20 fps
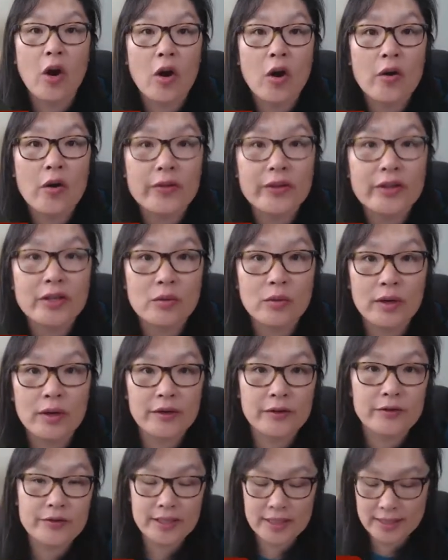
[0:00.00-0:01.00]
all the
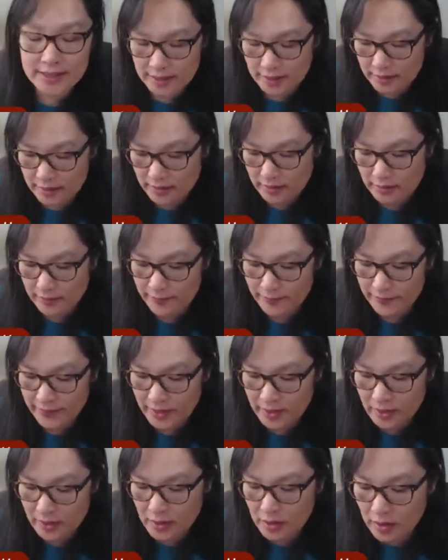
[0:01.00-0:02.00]
12s that's in there.
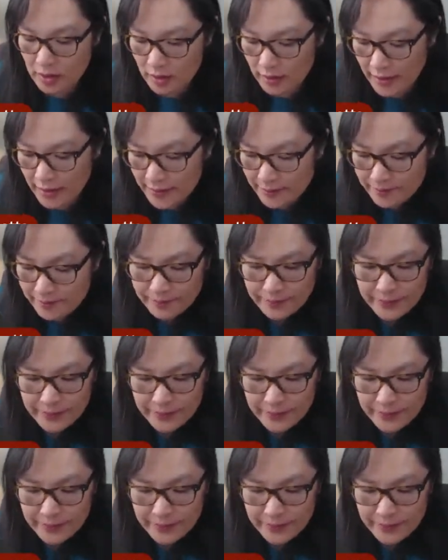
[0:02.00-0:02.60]
All right.